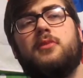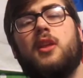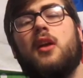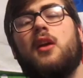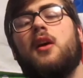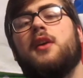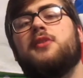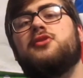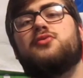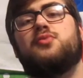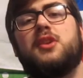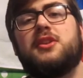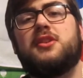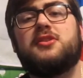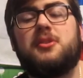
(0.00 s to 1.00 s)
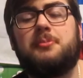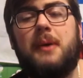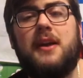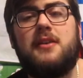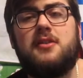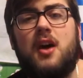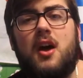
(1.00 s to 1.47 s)
It just really does
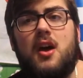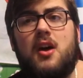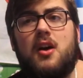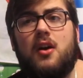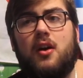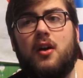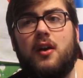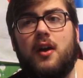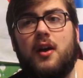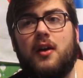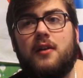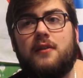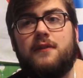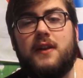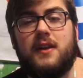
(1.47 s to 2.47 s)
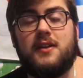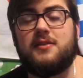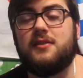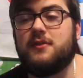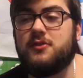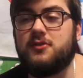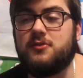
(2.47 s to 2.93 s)
depend on
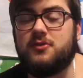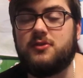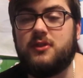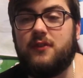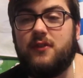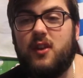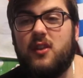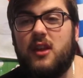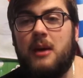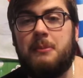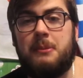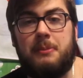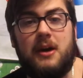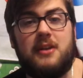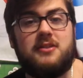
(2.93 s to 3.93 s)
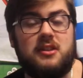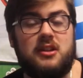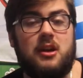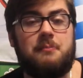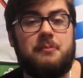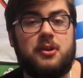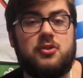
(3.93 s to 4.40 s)
fitness issues and stuff like that. But personally,
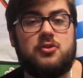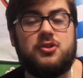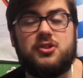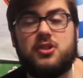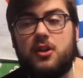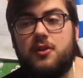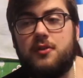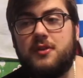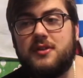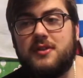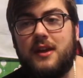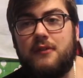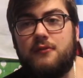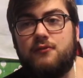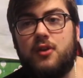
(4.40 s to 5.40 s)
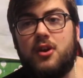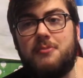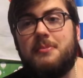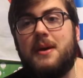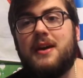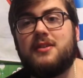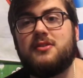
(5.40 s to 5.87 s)
I'd bring Chris Gunter into that
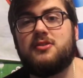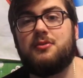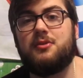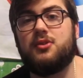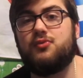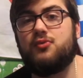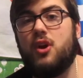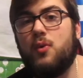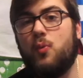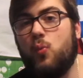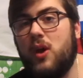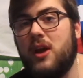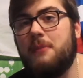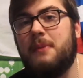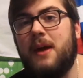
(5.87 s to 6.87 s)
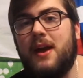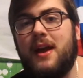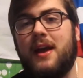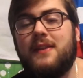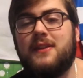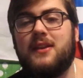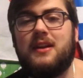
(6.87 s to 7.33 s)
right back. So on the right wing back
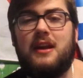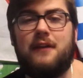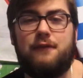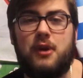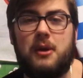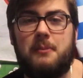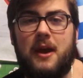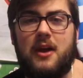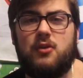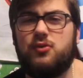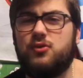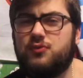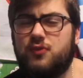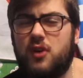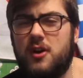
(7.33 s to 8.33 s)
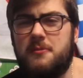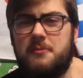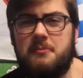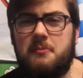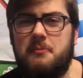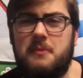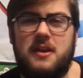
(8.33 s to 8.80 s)
and the left wing back, or the right
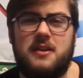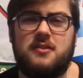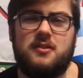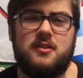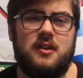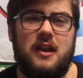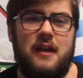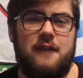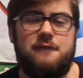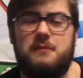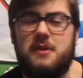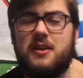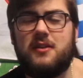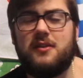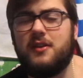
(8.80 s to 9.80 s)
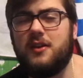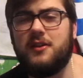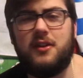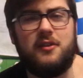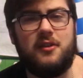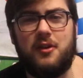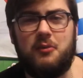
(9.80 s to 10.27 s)
mid and the left mid. I
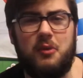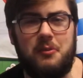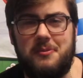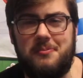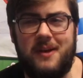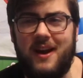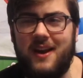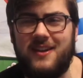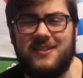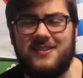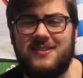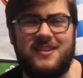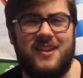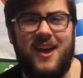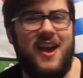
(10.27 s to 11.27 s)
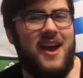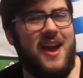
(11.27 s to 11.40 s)
don't know what we play. It's